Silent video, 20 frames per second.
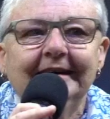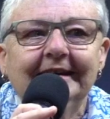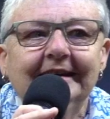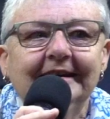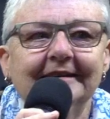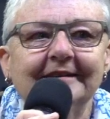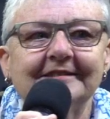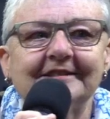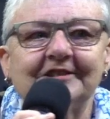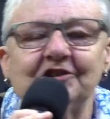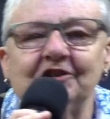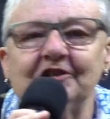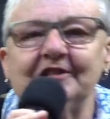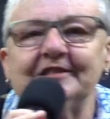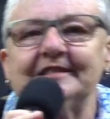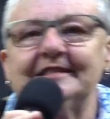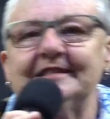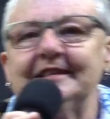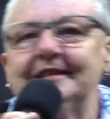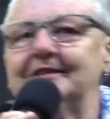It's
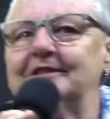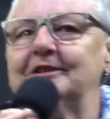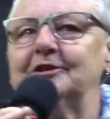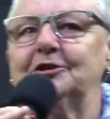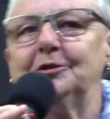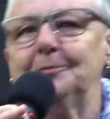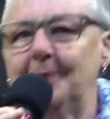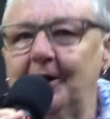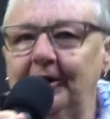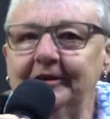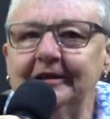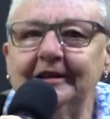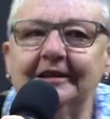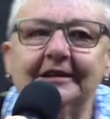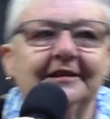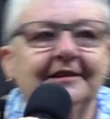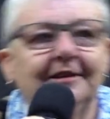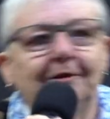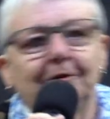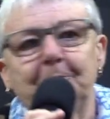just that the demonic
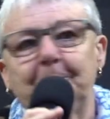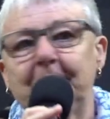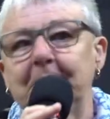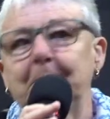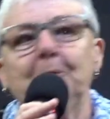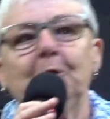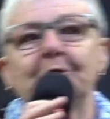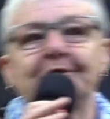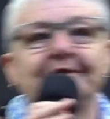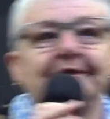are a bit more